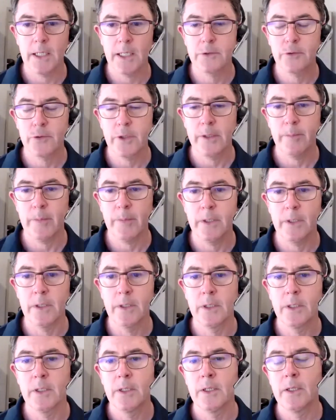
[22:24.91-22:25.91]
treatment.
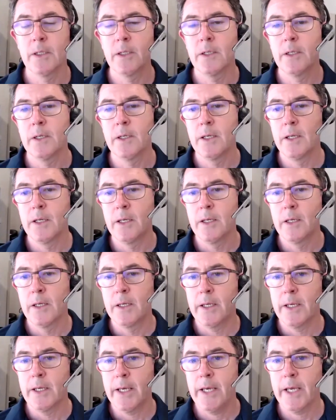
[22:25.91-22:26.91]

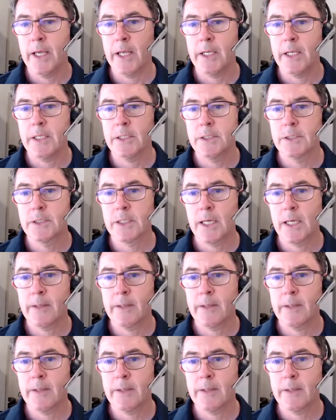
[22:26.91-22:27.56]
And